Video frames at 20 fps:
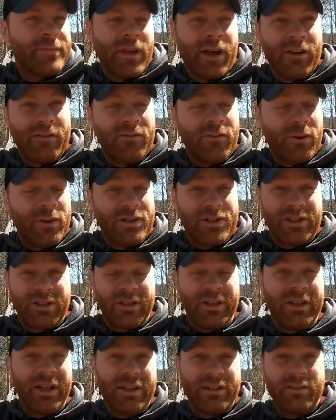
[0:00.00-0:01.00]

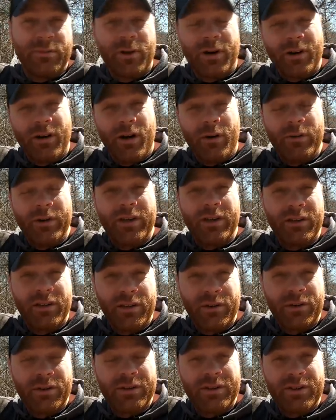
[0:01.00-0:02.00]
unfortunately, that's about all we can
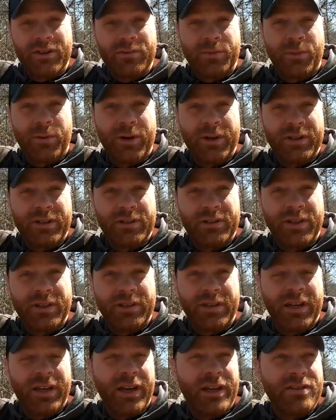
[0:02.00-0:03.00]
do at this point is get
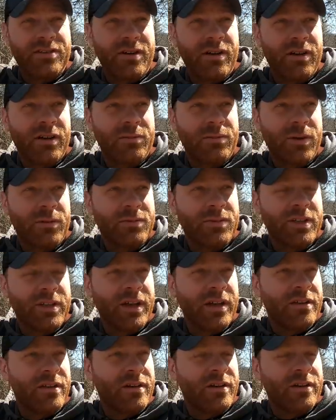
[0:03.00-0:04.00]
that hydraulic pump
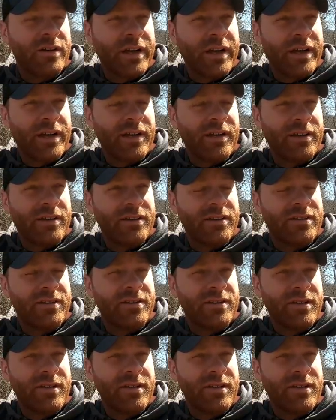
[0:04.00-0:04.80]
together and